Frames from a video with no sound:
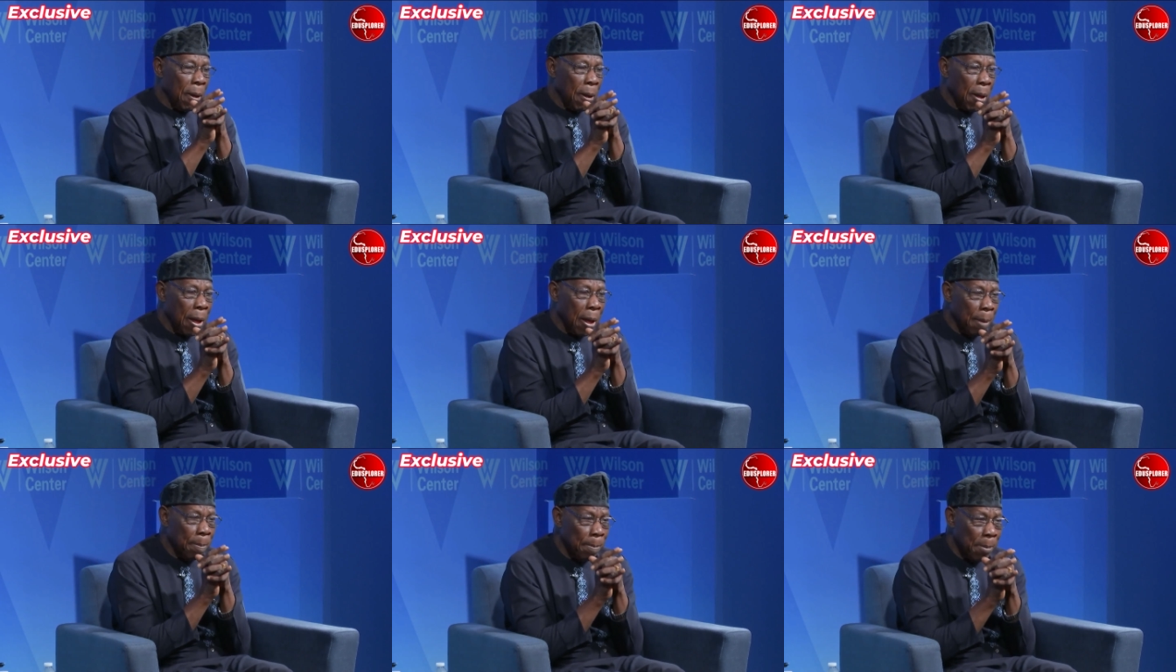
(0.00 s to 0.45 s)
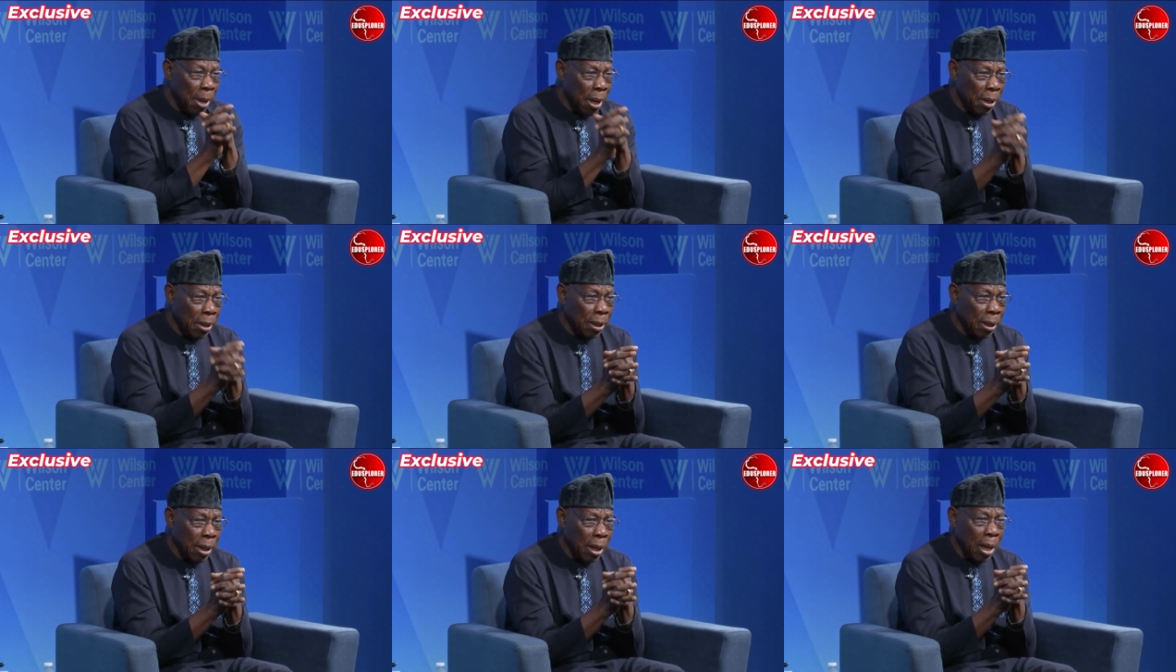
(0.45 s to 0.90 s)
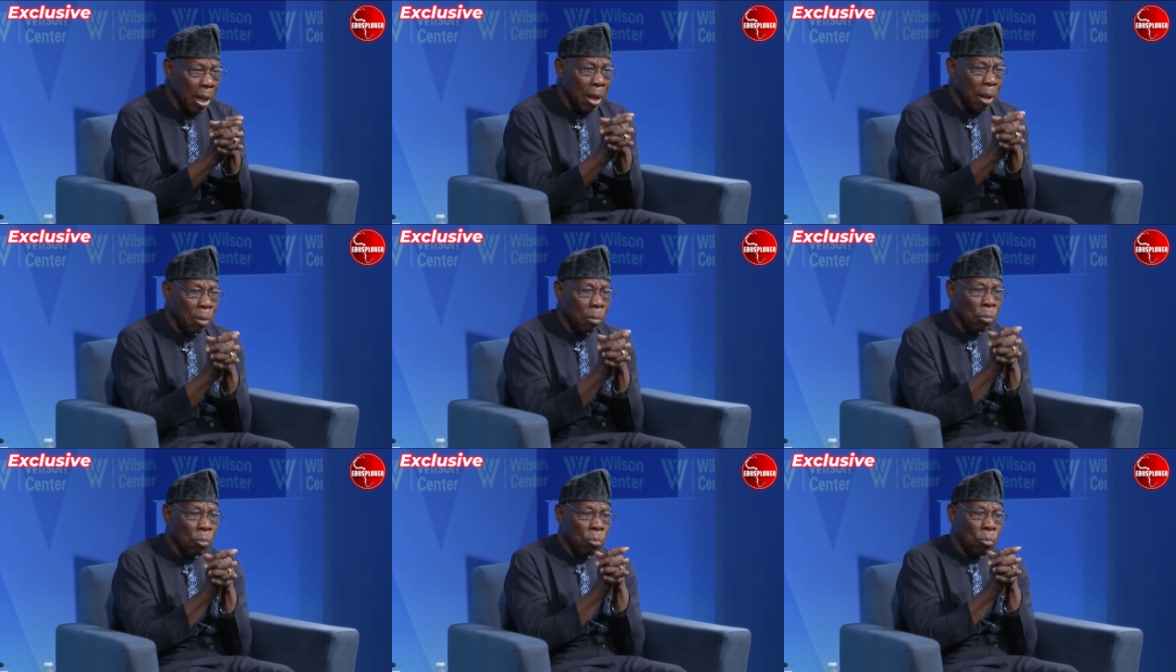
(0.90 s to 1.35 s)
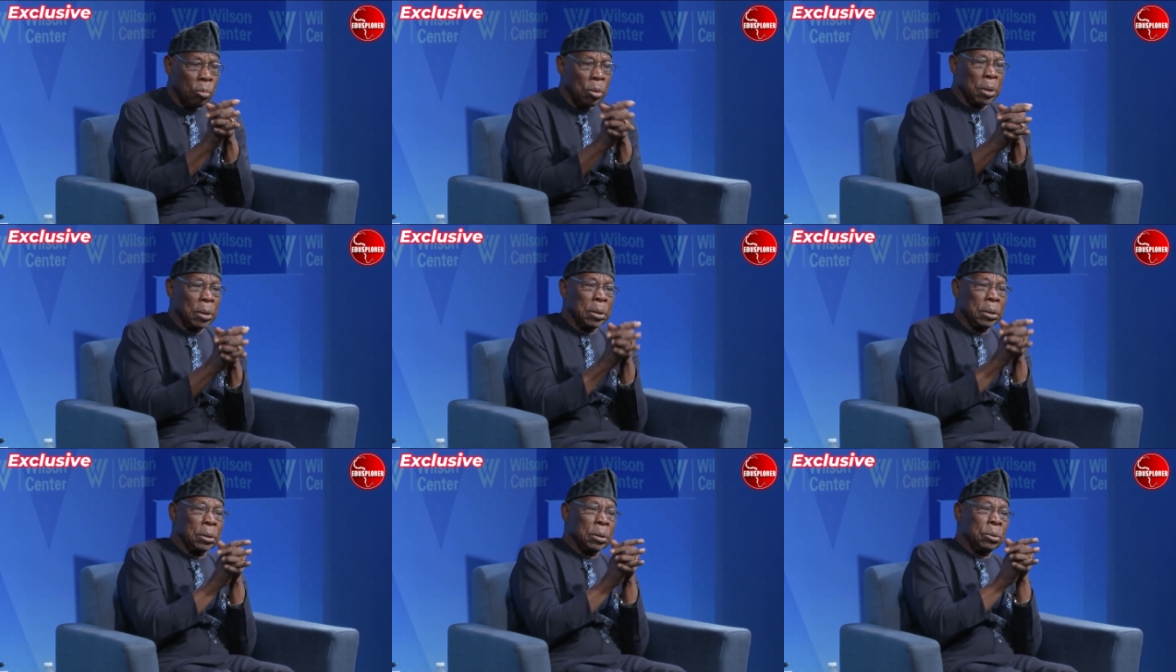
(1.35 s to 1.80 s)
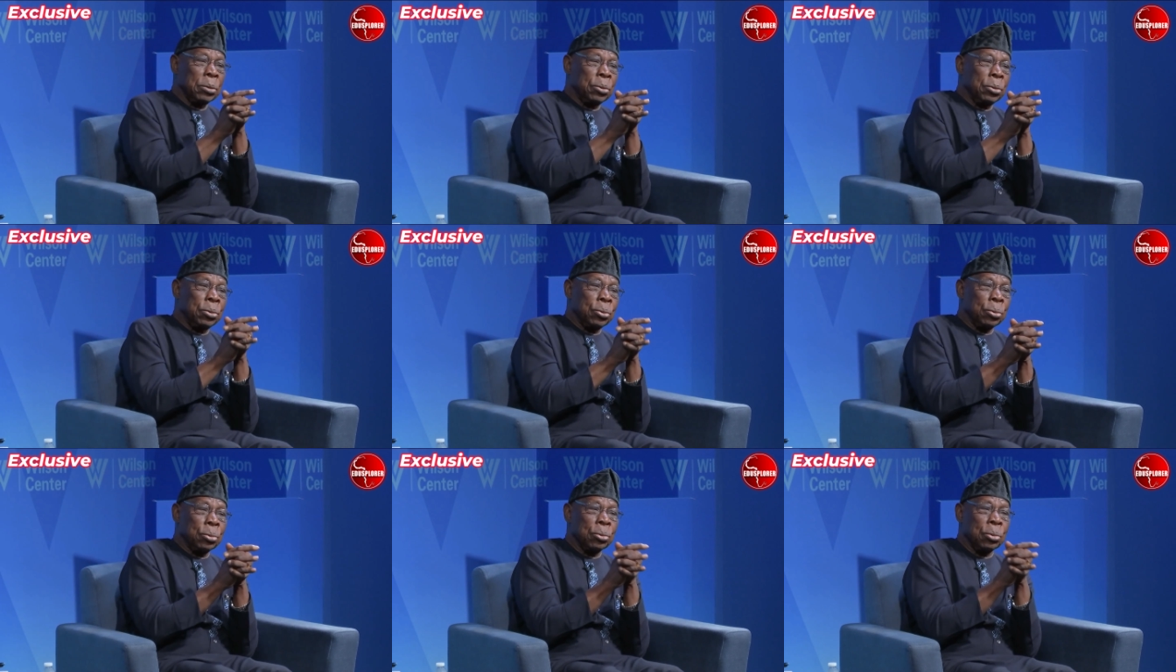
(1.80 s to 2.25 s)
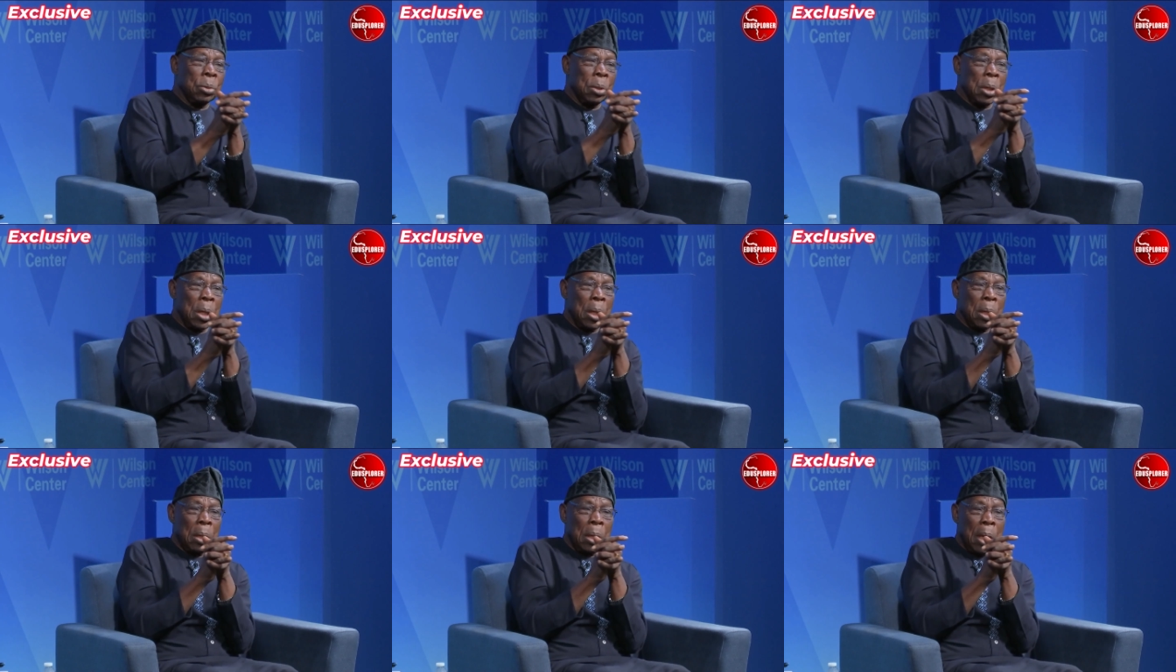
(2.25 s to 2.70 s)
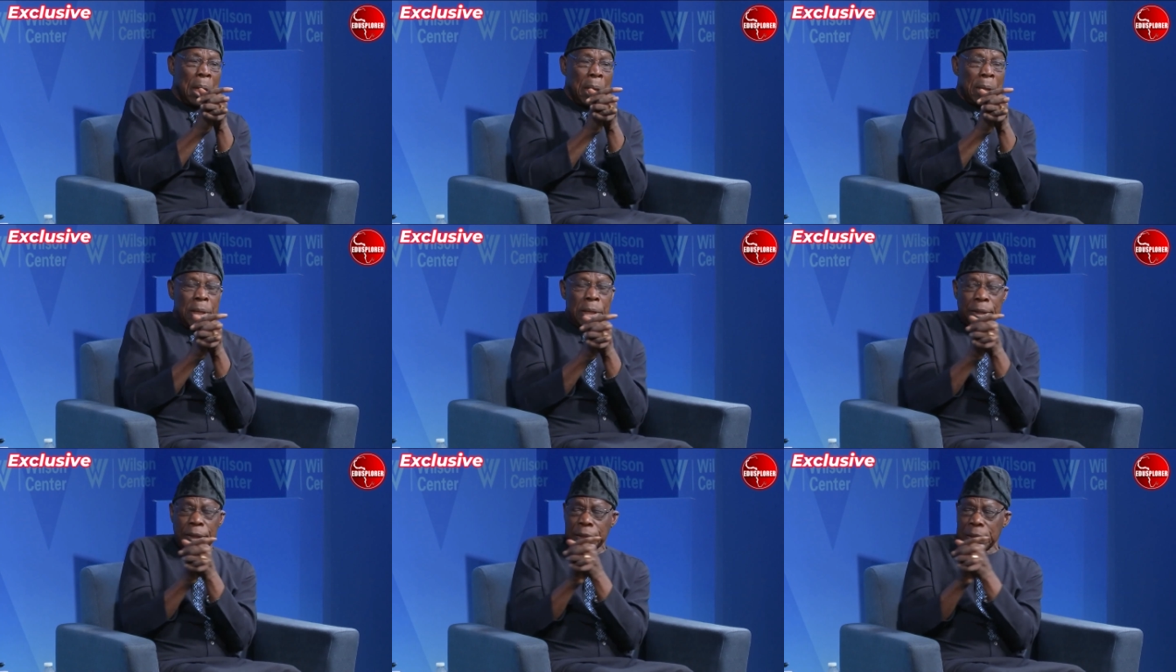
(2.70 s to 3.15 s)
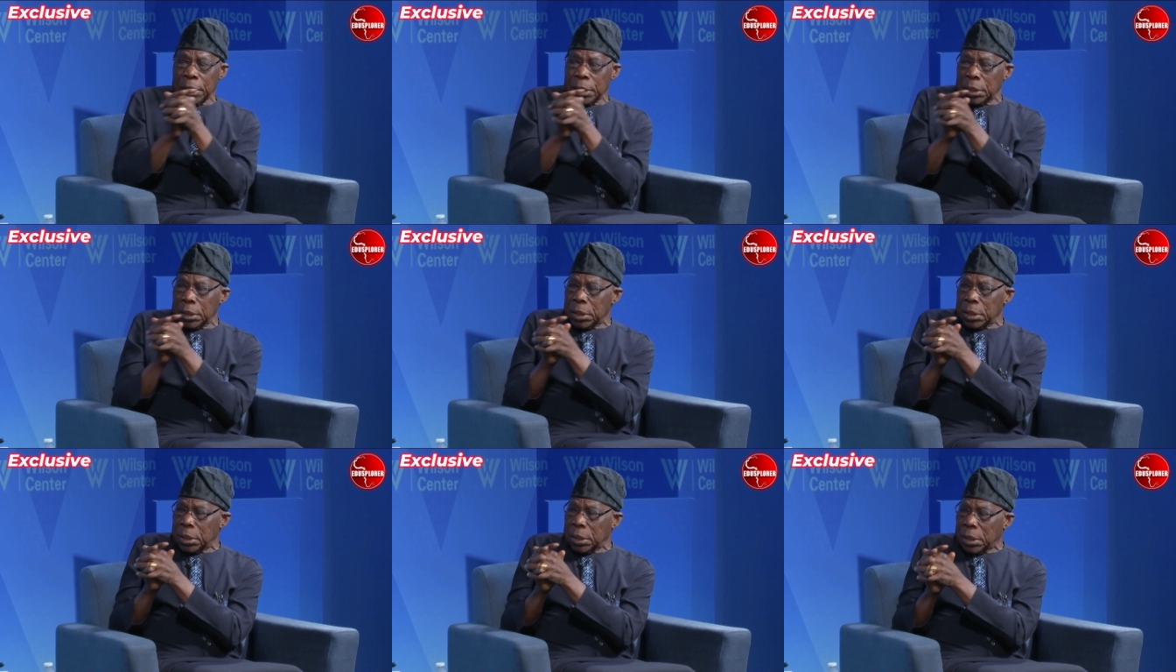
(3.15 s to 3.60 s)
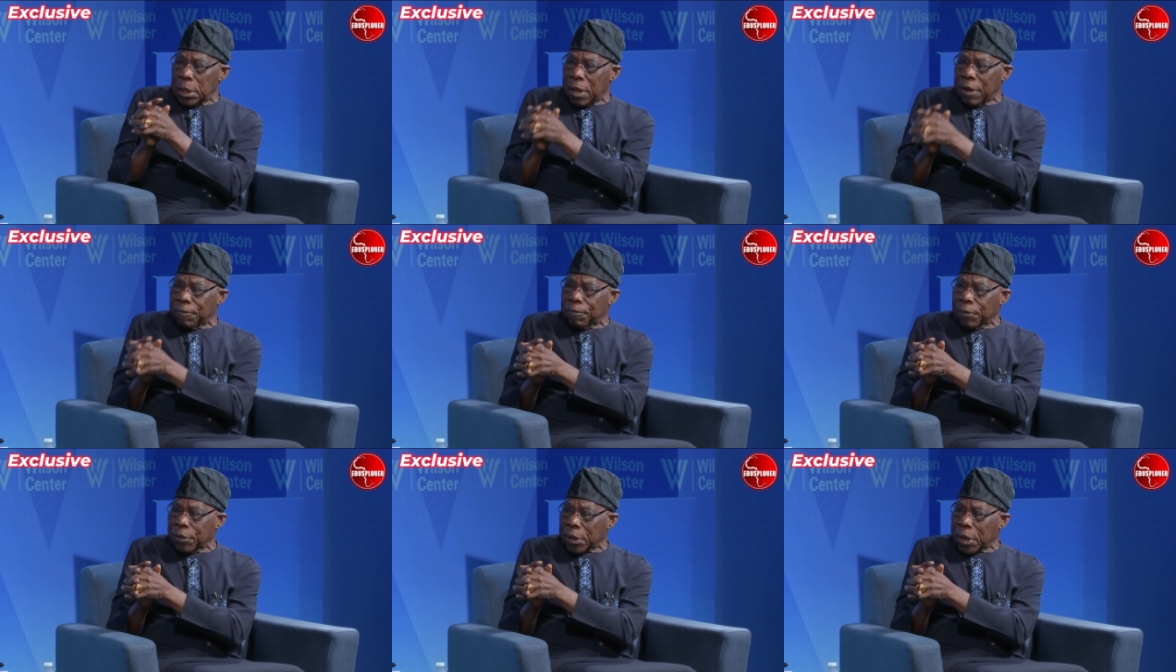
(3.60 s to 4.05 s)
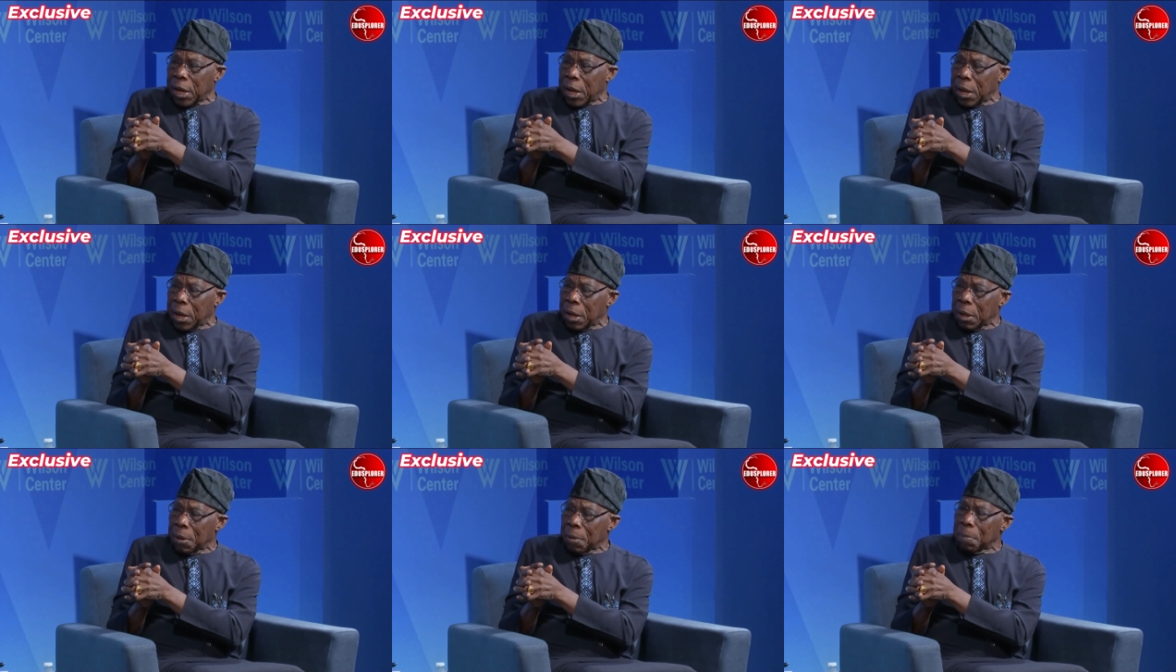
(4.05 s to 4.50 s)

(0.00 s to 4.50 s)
America will do anything in Africa,